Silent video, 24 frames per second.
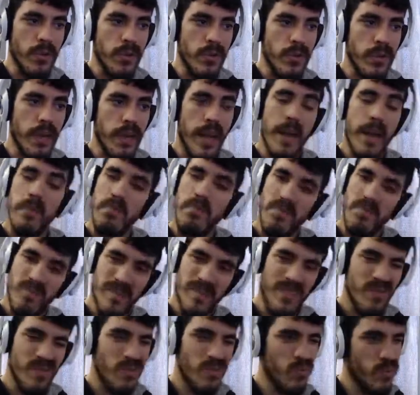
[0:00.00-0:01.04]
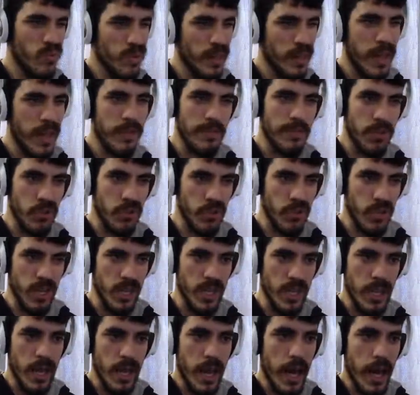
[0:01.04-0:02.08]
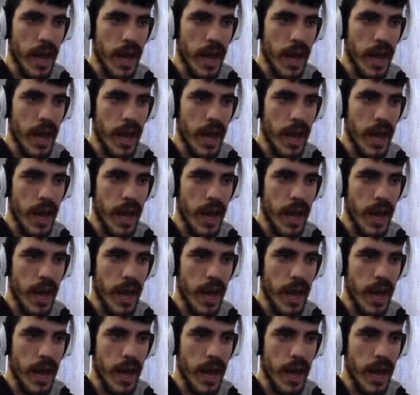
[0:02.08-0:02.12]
or not, we'll have to see.